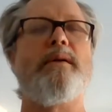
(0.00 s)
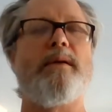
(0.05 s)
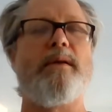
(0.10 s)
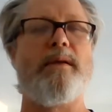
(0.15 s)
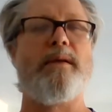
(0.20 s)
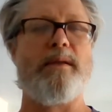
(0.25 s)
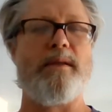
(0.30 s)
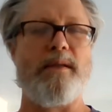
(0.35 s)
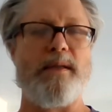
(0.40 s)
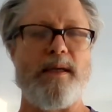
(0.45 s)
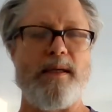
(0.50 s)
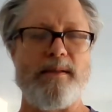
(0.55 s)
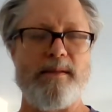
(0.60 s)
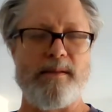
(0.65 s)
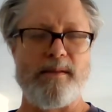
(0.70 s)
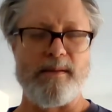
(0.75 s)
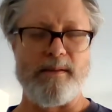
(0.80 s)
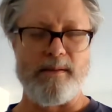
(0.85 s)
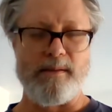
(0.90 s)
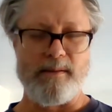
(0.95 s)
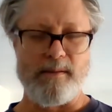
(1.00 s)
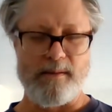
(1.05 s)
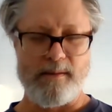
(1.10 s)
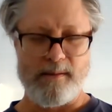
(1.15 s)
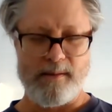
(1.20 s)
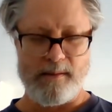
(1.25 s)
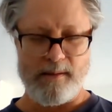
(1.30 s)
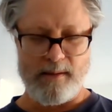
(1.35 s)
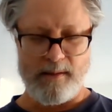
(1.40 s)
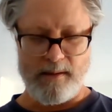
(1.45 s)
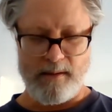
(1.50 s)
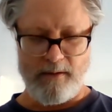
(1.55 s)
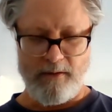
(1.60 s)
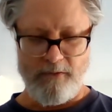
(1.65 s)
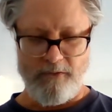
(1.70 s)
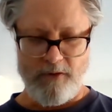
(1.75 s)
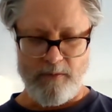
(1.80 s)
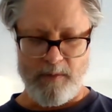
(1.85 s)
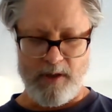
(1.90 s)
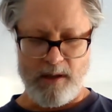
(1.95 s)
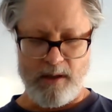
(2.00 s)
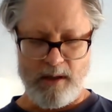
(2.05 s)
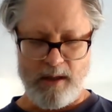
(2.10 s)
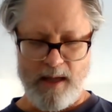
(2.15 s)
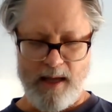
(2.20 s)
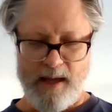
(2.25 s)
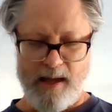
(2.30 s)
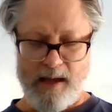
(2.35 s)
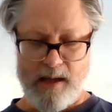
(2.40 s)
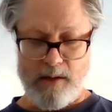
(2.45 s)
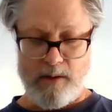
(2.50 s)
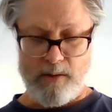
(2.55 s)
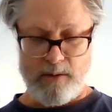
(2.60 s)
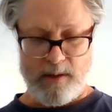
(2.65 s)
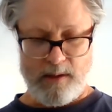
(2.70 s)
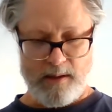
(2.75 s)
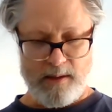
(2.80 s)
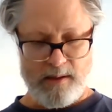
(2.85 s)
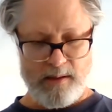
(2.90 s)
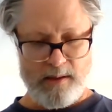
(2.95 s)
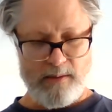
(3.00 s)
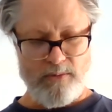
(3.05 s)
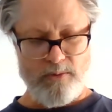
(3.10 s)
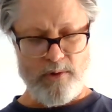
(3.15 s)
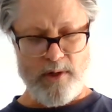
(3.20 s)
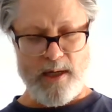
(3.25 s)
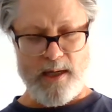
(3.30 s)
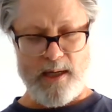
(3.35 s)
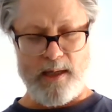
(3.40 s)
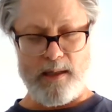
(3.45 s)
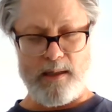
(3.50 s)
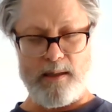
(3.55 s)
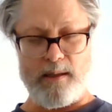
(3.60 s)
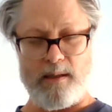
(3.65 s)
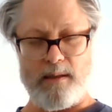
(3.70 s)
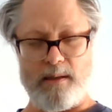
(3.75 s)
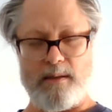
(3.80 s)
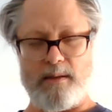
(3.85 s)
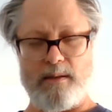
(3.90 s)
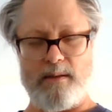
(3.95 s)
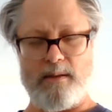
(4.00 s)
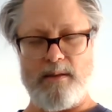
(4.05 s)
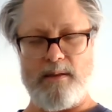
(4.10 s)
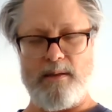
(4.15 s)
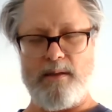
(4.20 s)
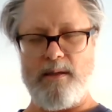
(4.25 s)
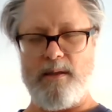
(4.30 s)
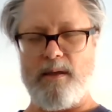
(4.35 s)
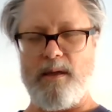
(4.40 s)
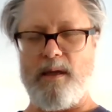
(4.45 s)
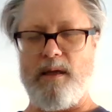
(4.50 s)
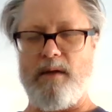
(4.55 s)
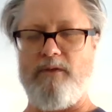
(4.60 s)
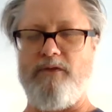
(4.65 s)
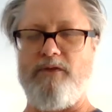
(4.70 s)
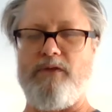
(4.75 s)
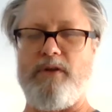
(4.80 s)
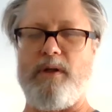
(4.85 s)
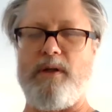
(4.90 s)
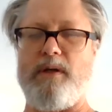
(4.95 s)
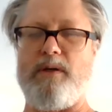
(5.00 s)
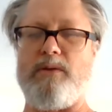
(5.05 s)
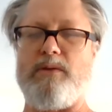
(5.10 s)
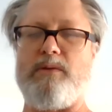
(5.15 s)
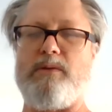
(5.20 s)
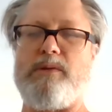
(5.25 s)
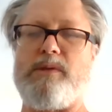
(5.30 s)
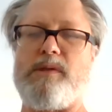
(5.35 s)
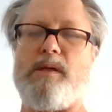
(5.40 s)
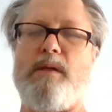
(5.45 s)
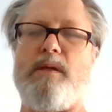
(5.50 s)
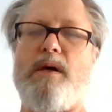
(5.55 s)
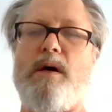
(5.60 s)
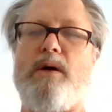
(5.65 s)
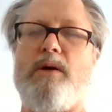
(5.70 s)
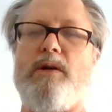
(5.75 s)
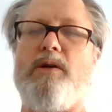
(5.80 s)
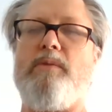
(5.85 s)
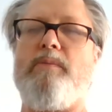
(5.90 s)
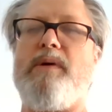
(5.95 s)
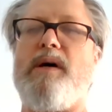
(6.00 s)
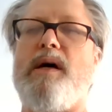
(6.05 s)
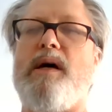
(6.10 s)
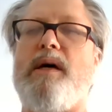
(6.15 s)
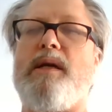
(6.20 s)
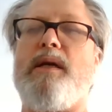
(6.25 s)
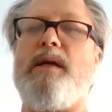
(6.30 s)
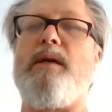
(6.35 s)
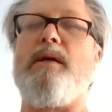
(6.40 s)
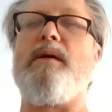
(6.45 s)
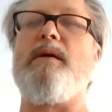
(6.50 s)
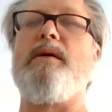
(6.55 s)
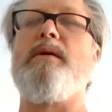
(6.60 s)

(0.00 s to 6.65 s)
condenses from a cloud into rain, and flows along your body,